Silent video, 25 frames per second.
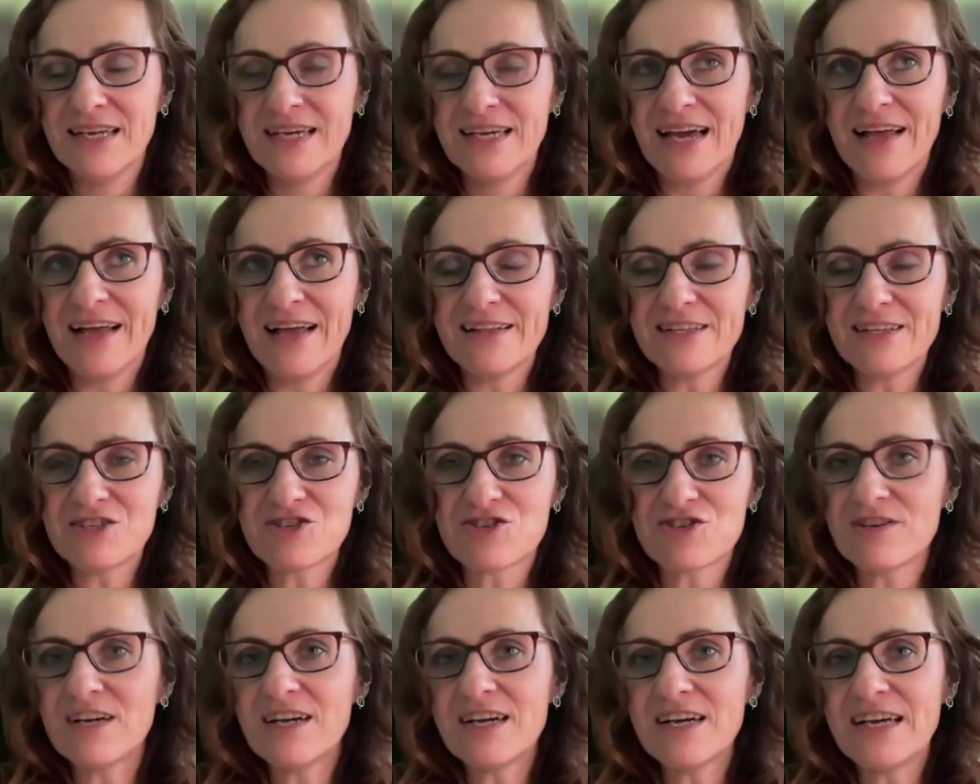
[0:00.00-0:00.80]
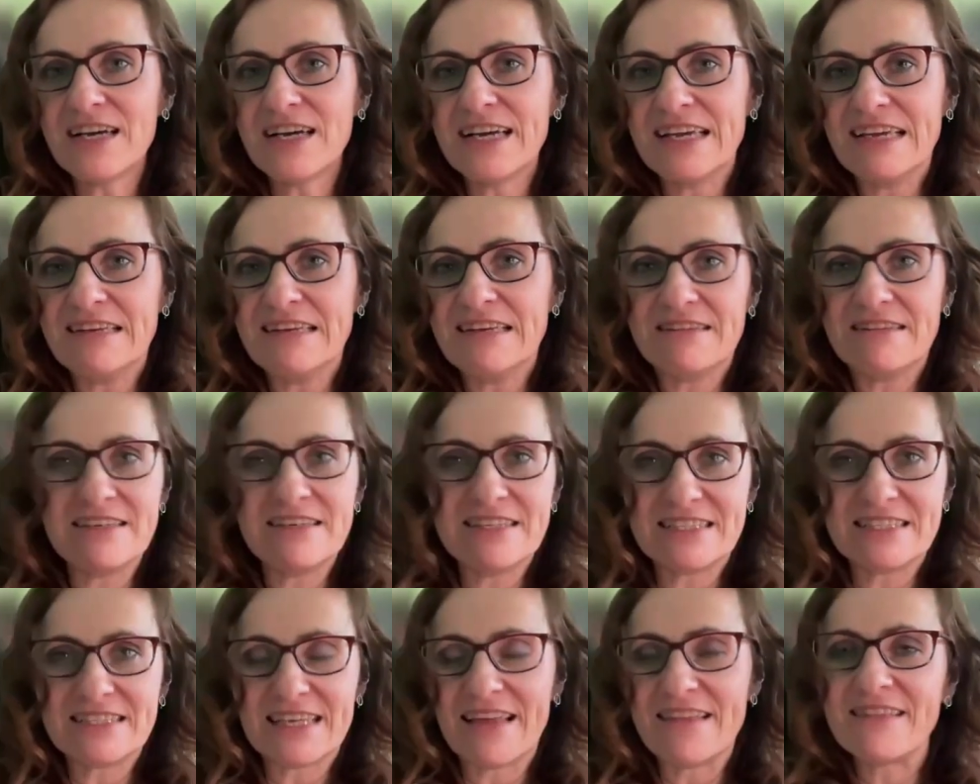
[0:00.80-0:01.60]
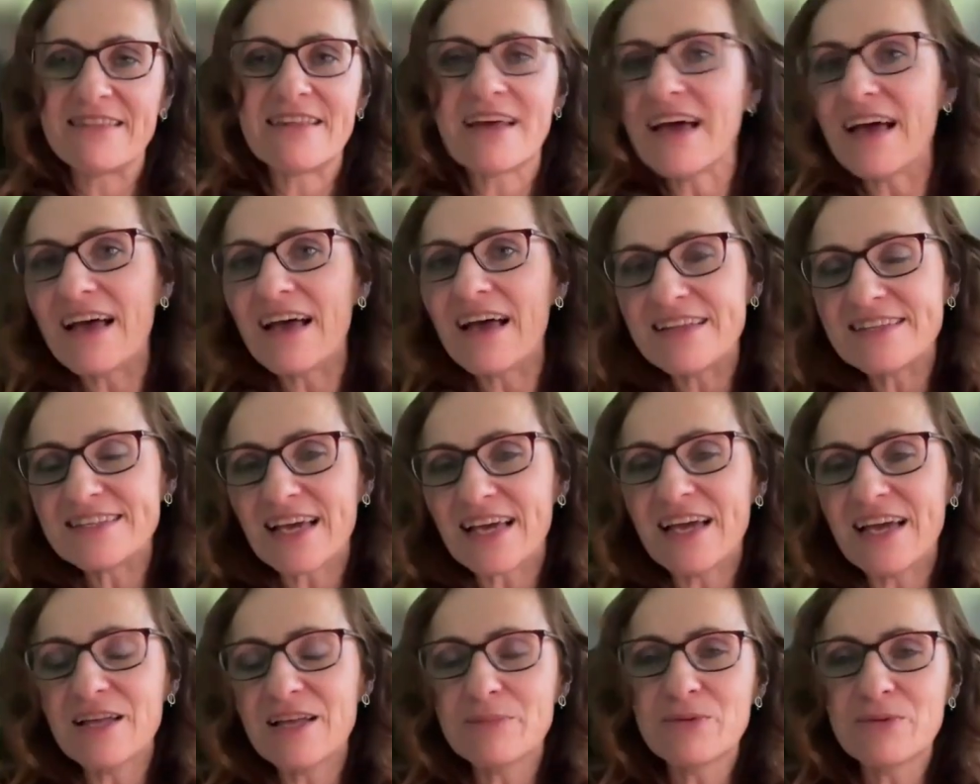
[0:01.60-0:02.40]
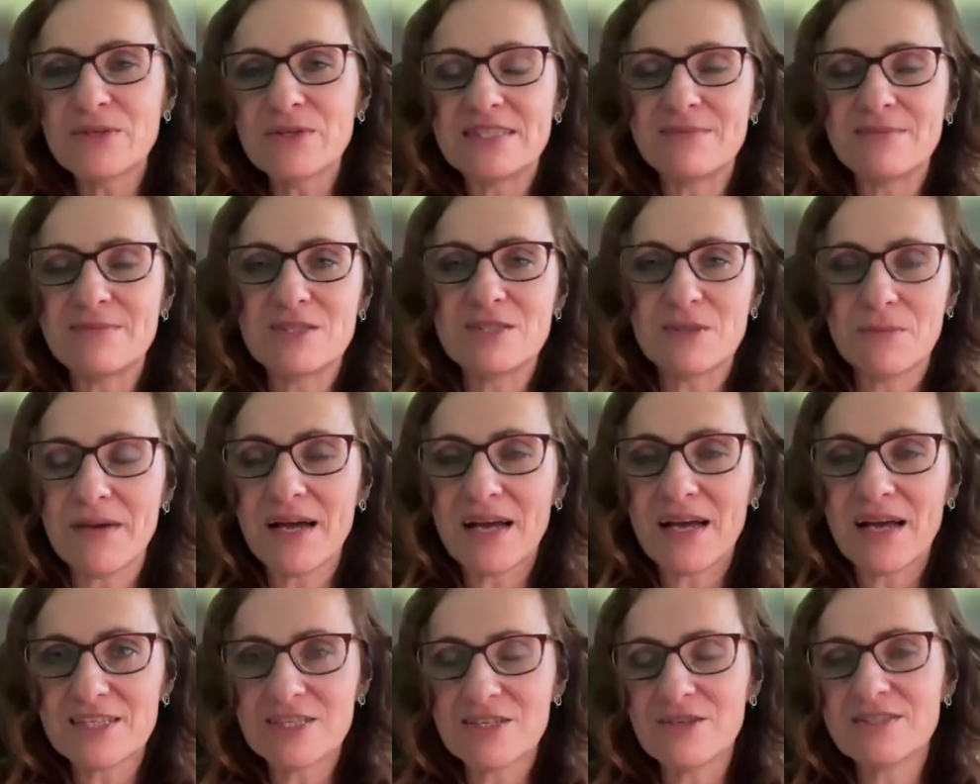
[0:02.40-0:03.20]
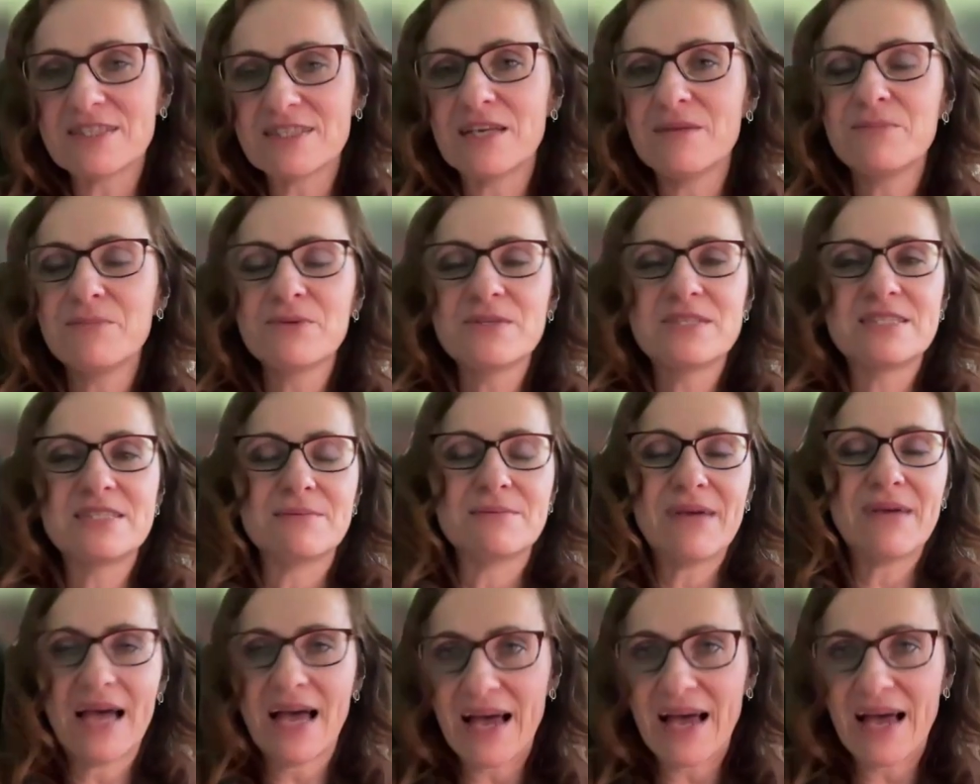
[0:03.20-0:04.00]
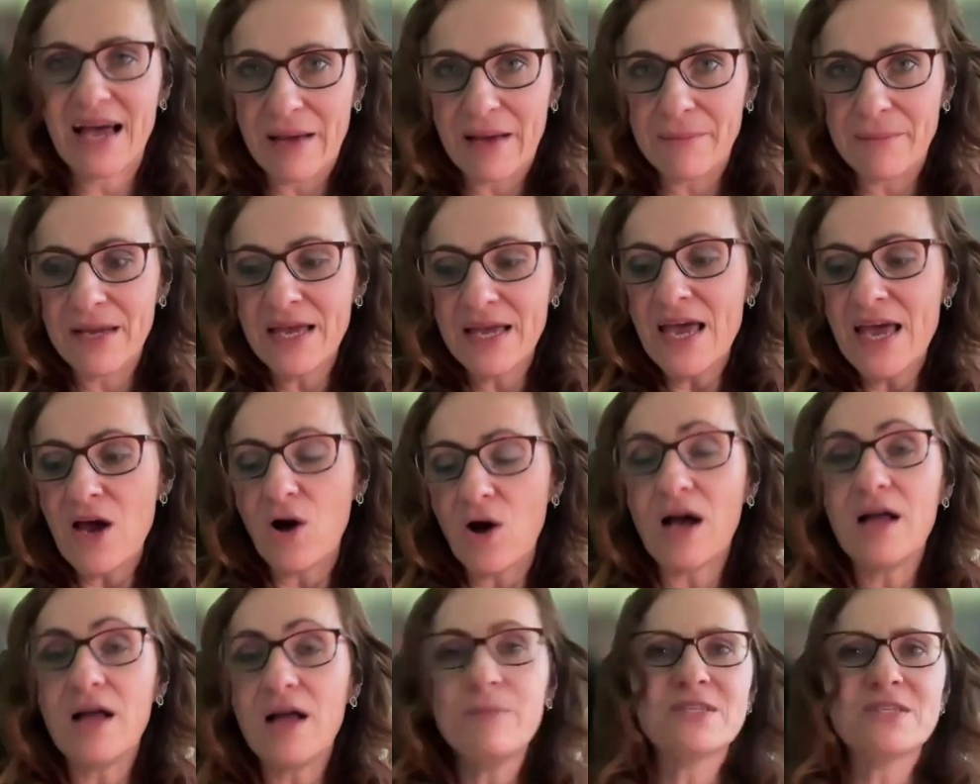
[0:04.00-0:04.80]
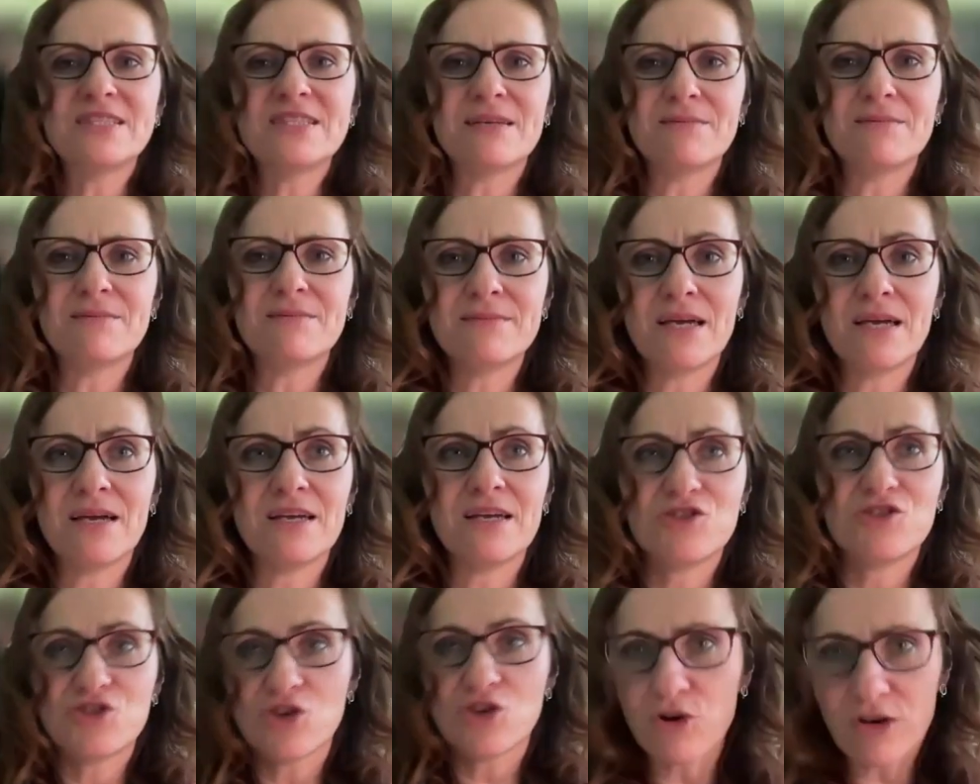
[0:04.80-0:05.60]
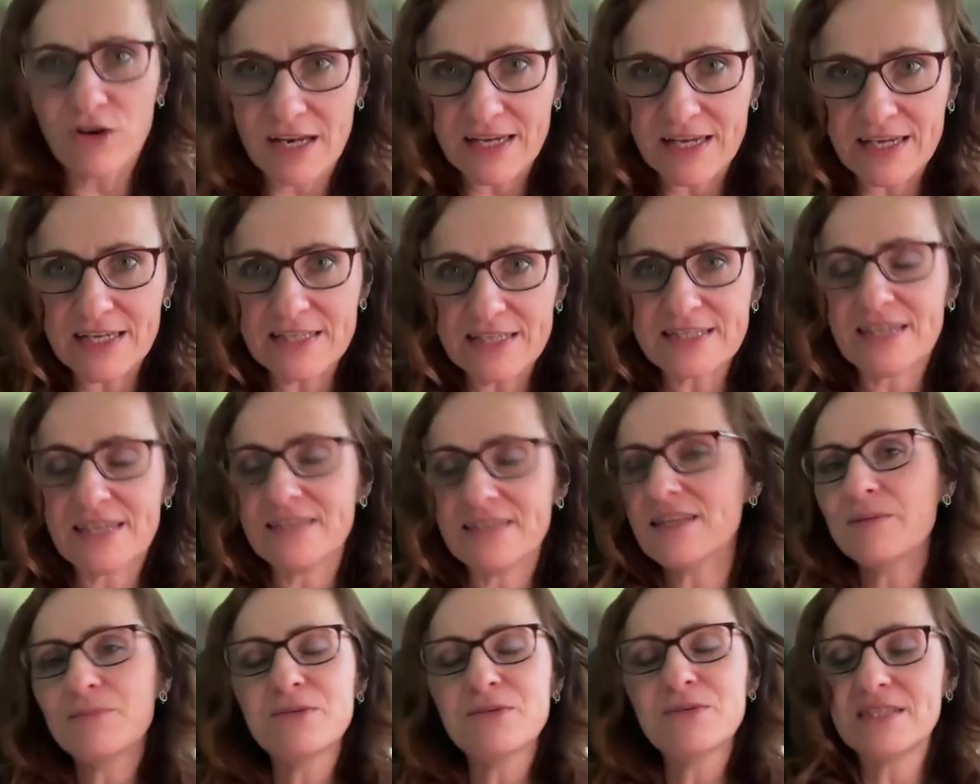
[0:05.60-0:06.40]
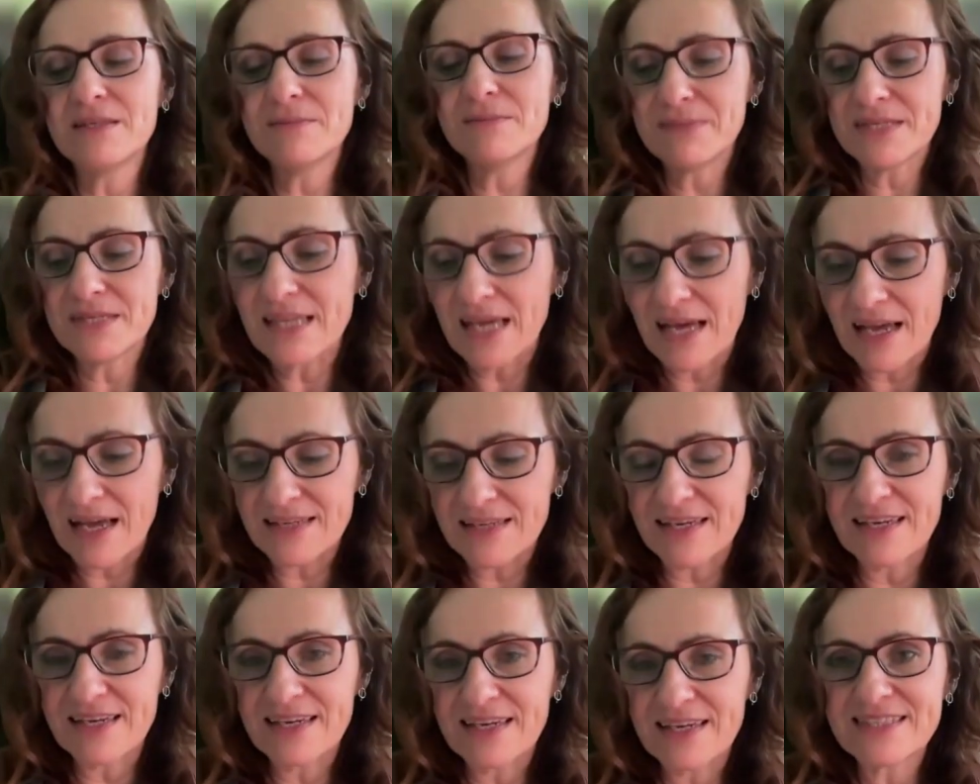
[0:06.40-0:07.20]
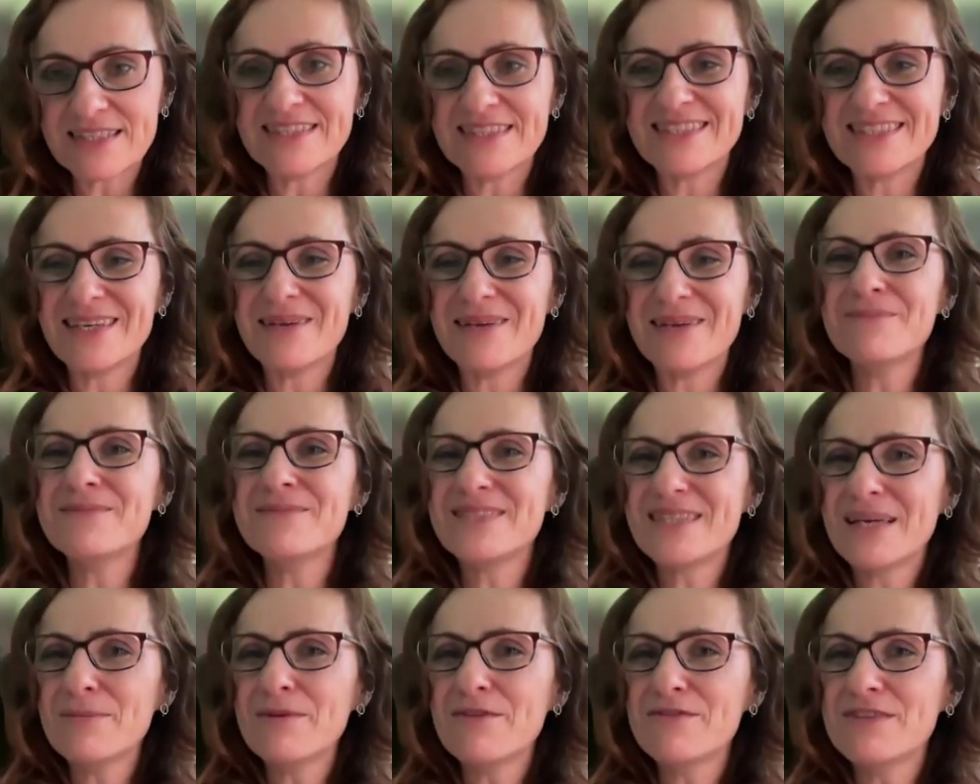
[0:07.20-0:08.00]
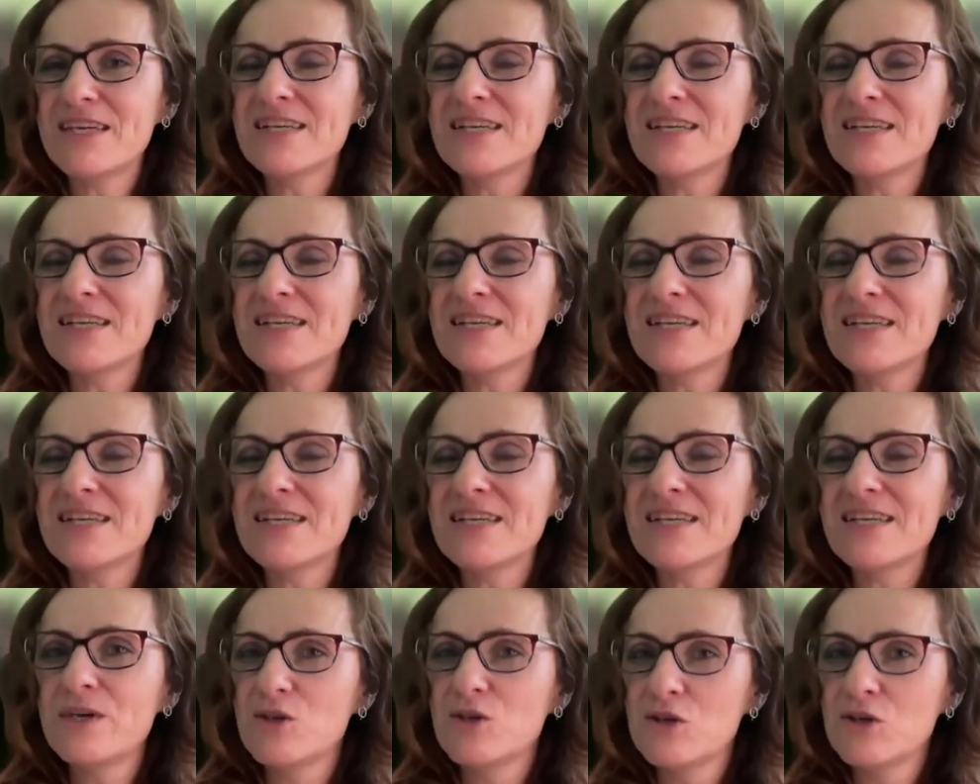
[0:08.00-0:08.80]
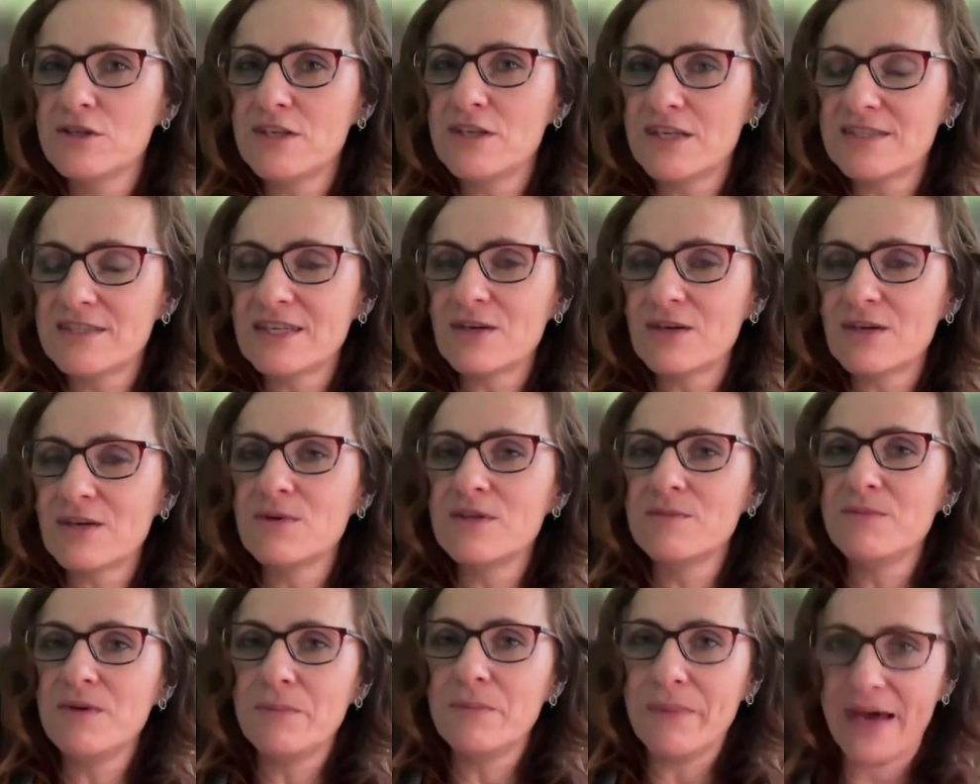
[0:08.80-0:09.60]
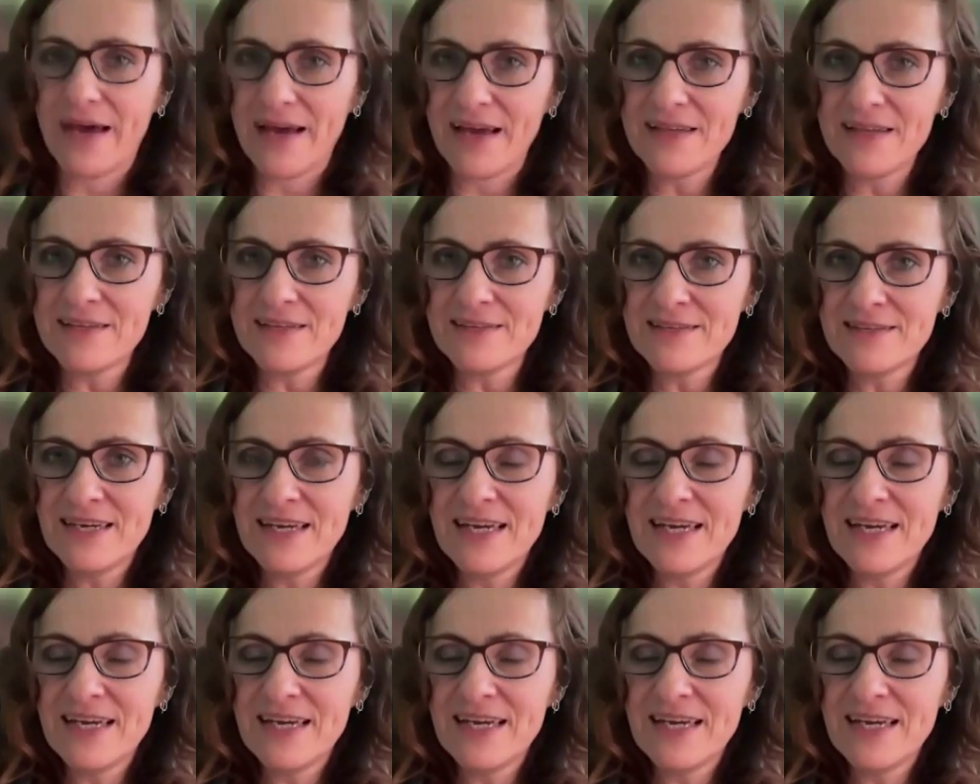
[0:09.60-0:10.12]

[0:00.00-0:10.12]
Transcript: I'll try this and that. I'll put some tomatoes. I'll put some ham. I'll put some chocolate, and I'll put some bananas. And some of the examples will be good and some will be bad.